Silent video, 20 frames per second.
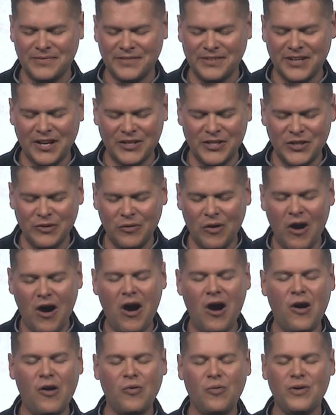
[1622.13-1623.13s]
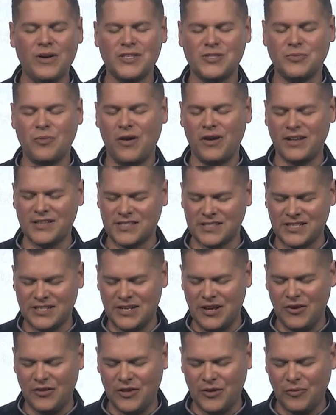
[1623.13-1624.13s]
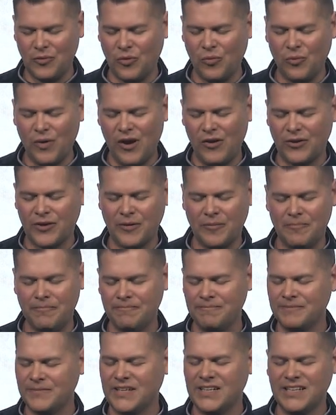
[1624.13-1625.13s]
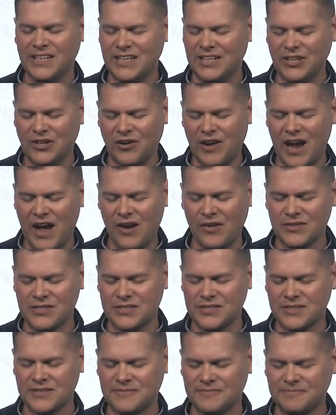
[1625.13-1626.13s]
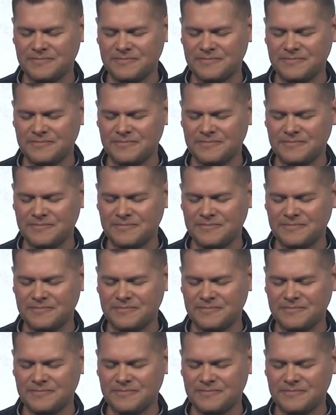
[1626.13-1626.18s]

God, you always want us to know that we're welcome in your house.